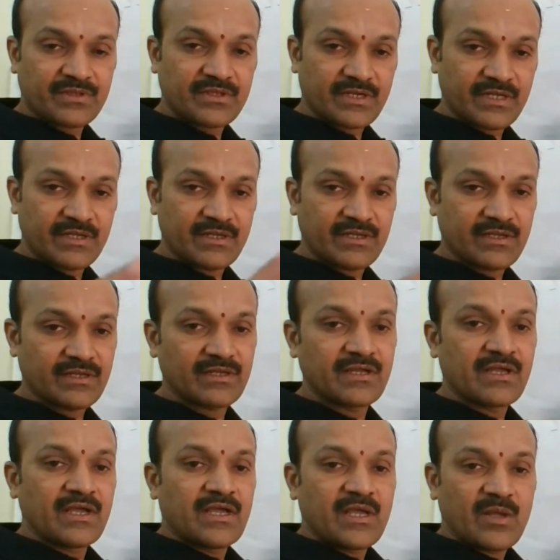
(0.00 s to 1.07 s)
three
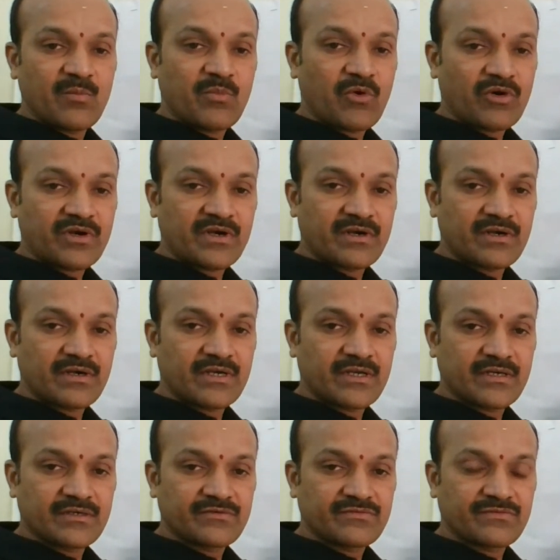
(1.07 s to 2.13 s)
important
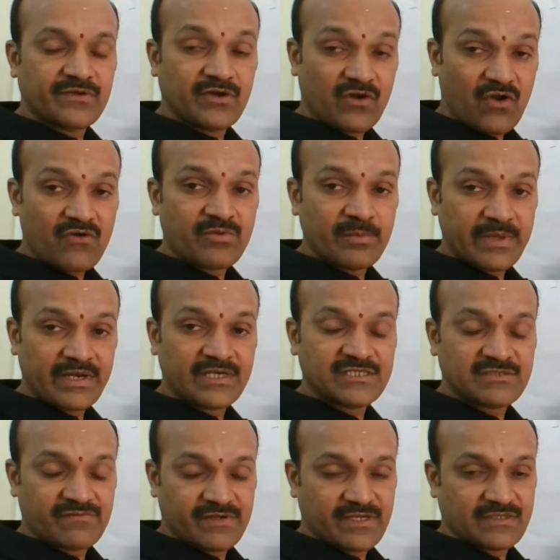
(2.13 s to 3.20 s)
figure of
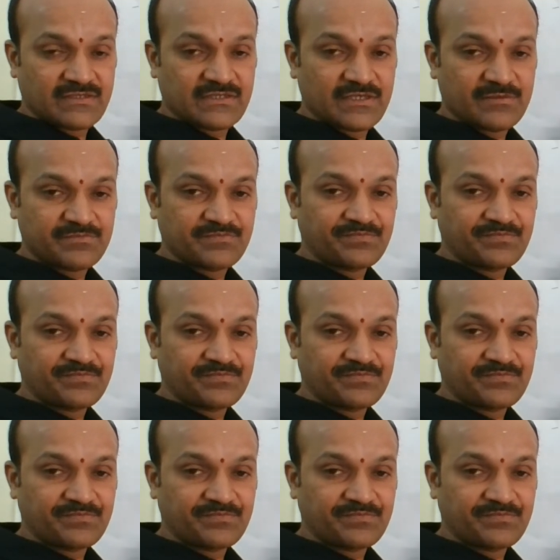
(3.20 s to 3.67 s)
merits we can say.